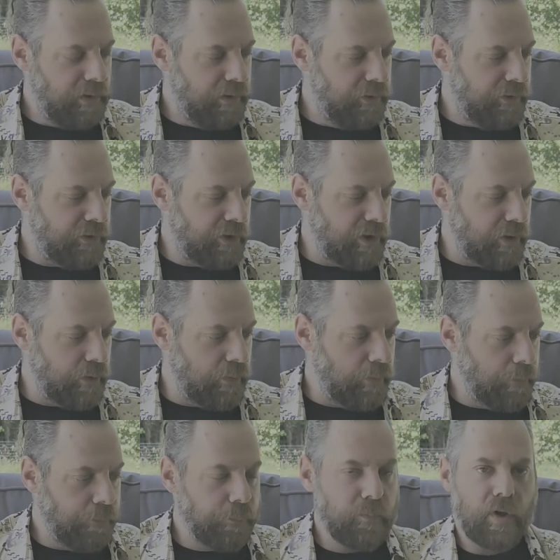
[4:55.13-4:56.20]
So
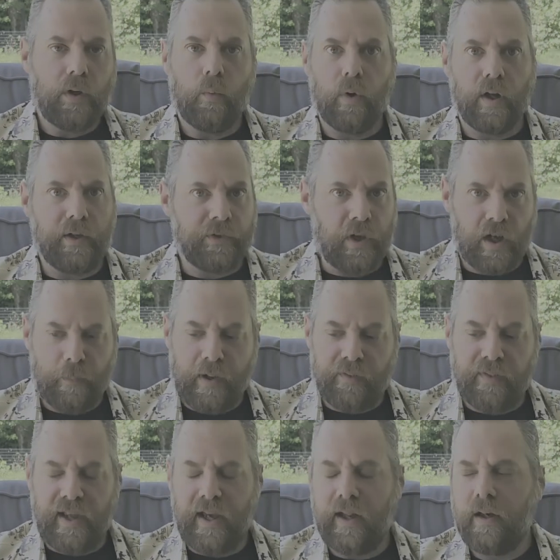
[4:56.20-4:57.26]
we're going to talk about
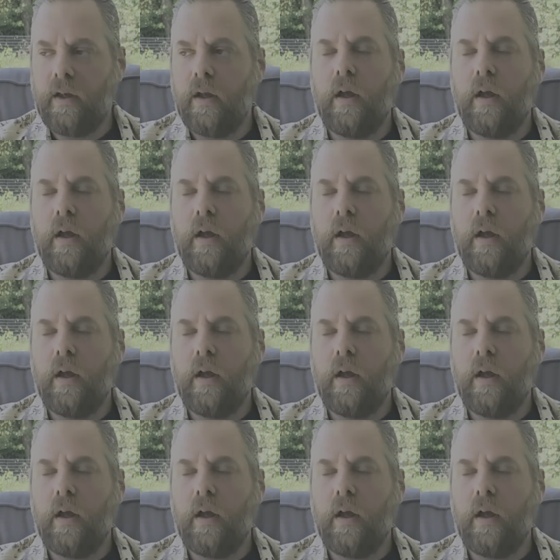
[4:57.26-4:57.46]
that.